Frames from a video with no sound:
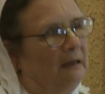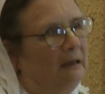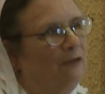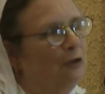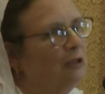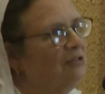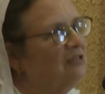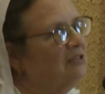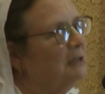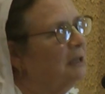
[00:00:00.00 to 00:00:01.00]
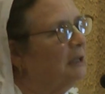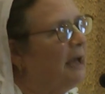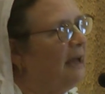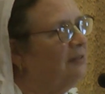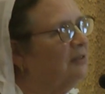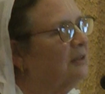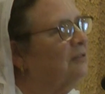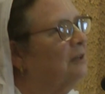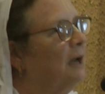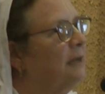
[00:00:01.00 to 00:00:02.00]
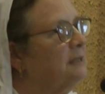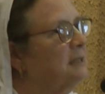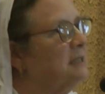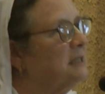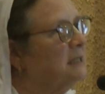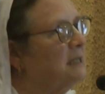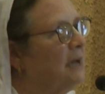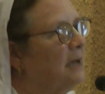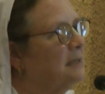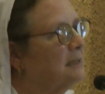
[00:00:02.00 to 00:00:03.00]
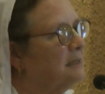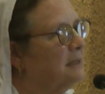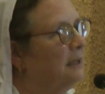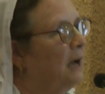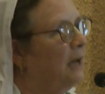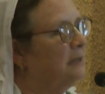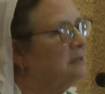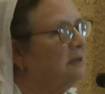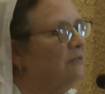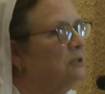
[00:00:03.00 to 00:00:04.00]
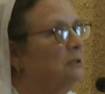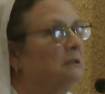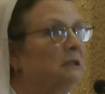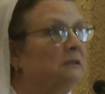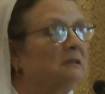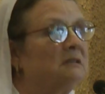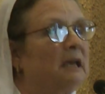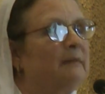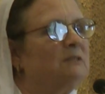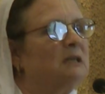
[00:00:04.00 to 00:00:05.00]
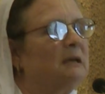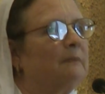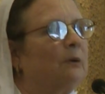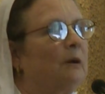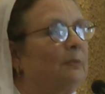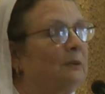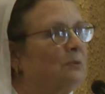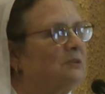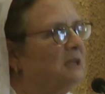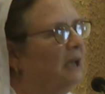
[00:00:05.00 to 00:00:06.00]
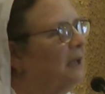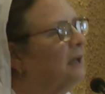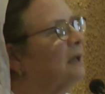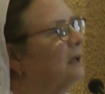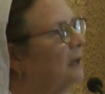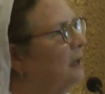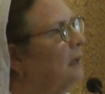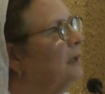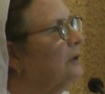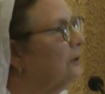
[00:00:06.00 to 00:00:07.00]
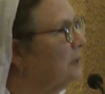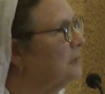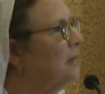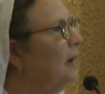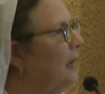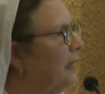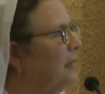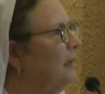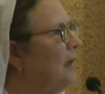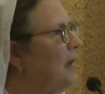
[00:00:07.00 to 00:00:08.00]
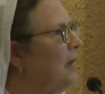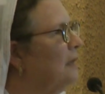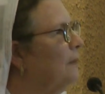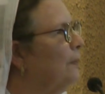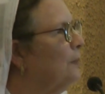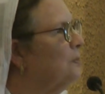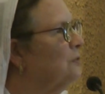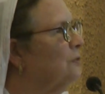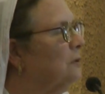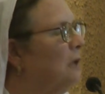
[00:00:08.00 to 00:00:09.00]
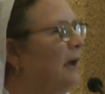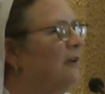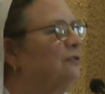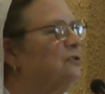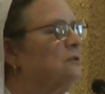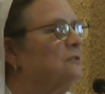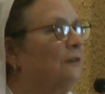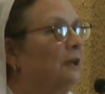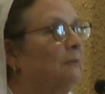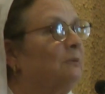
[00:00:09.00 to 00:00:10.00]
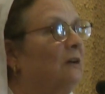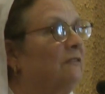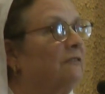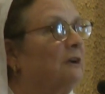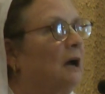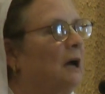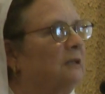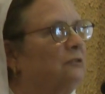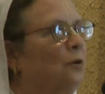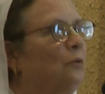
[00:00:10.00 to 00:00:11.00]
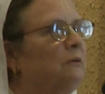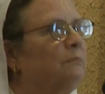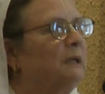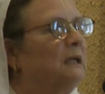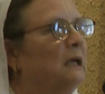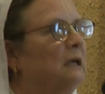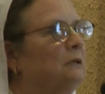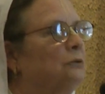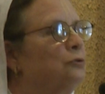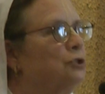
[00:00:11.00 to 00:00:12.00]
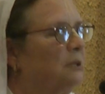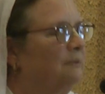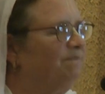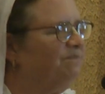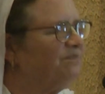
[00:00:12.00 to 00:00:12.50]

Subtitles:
if you listen to the classes in 1968, 69, 70, you'll hear the same thing Prabhupada was saying. You're going to die, and the purpose of your life is to develop love of God. Don't be in illusion.